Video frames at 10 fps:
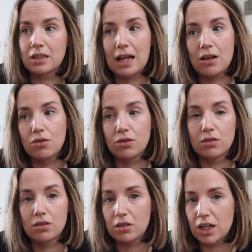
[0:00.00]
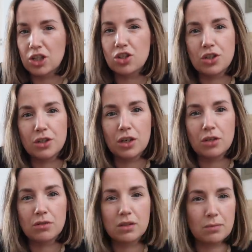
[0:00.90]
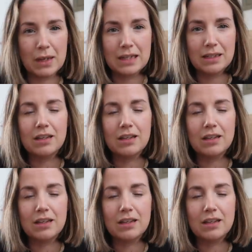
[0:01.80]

salon, like studio space.